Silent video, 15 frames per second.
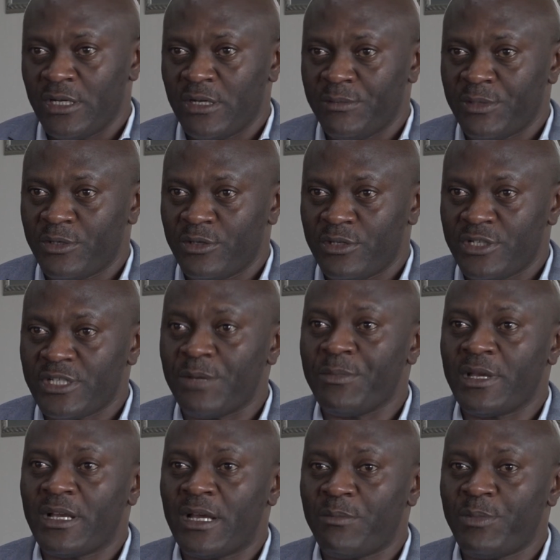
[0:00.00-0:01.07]
because the
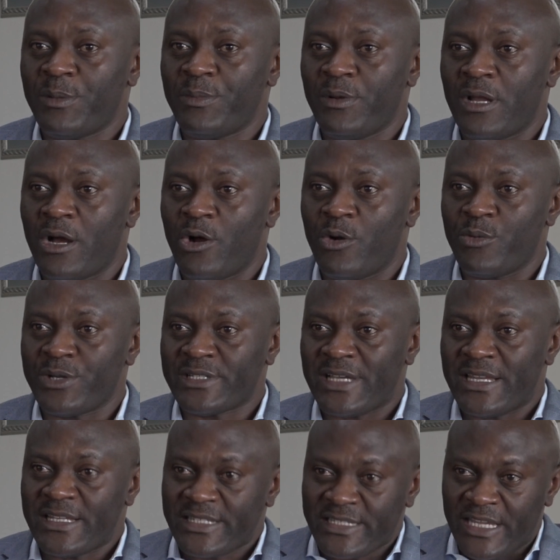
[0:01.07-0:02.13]
Jamaican people are always
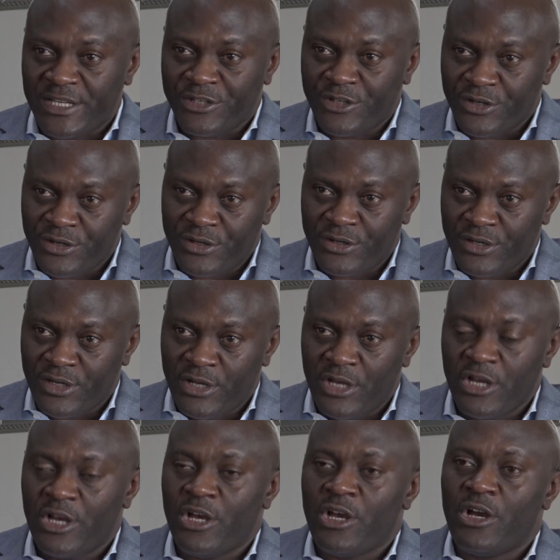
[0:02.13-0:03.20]
at the center
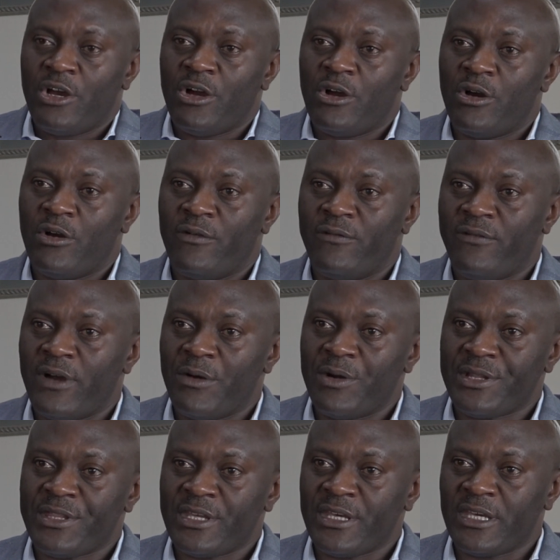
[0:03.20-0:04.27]
of
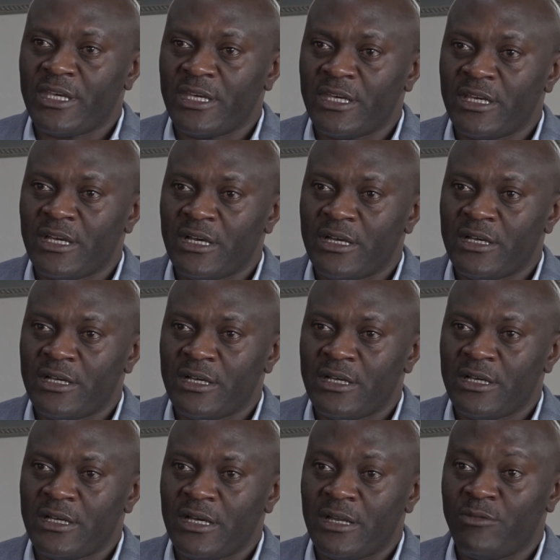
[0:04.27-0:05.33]
our thinking,
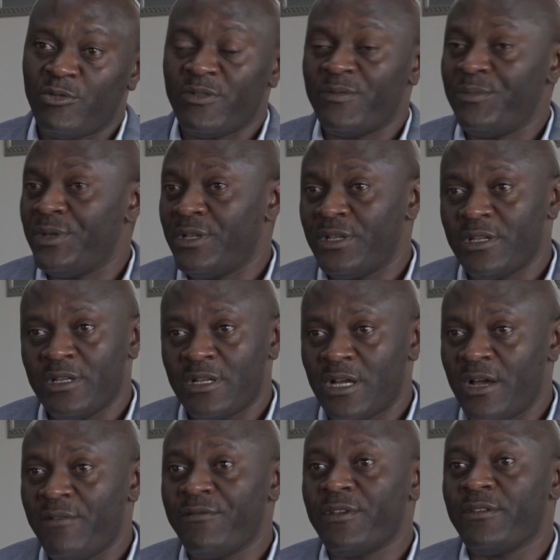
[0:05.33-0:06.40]
and we've been
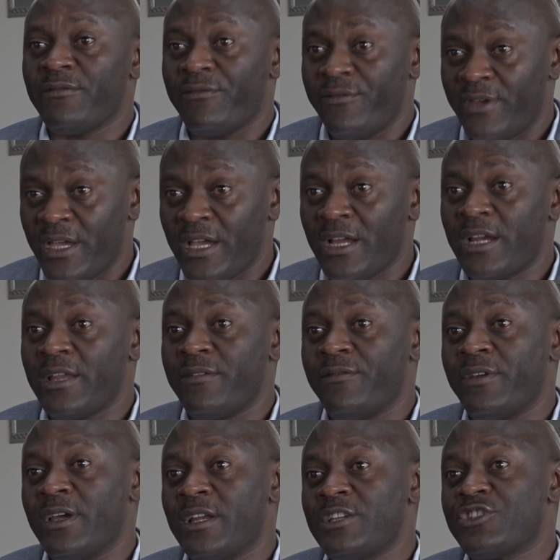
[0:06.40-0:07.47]
having very,
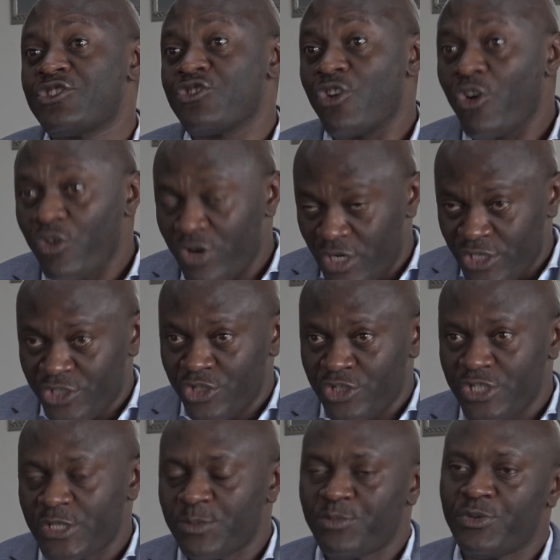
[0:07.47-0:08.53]
very strong
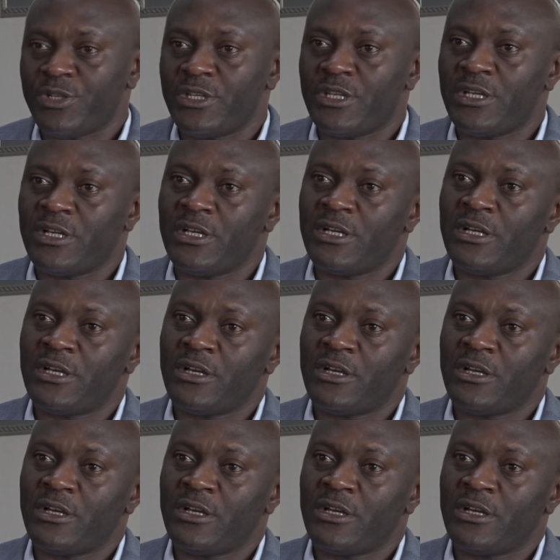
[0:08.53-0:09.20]
relationship with the